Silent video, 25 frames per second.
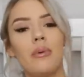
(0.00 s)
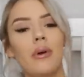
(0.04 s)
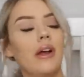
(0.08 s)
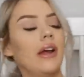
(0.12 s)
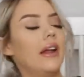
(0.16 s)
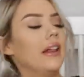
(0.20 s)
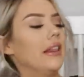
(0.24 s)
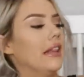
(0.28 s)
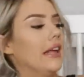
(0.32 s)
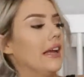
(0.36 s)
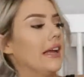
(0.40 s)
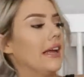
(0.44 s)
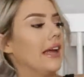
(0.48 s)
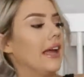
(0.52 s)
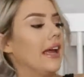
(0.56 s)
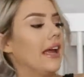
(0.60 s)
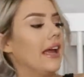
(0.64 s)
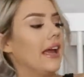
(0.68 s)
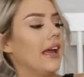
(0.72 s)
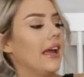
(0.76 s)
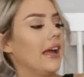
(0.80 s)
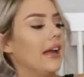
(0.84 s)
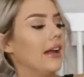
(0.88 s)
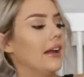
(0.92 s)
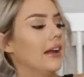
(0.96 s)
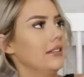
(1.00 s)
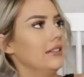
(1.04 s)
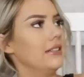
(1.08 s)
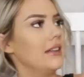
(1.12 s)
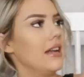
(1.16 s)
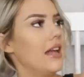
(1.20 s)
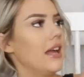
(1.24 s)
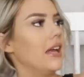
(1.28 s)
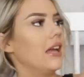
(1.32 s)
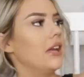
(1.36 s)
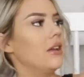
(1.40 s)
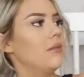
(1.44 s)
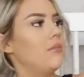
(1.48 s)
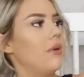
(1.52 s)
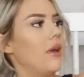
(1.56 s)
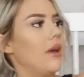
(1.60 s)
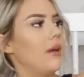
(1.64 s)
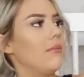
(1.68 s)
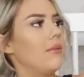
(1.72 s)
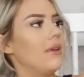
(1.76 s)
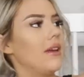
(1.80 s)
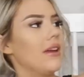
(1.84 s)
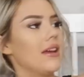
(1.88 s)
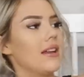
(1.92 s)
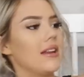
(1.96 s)
to put like a naked
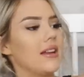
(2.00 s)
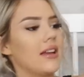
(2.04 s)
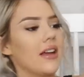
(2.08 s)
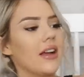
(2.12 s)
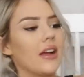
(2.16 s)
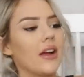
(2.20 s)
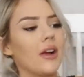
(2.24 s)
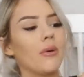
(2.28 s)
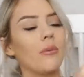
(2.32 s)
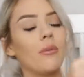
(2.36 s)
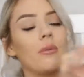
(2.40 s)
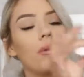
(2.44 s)
baby in here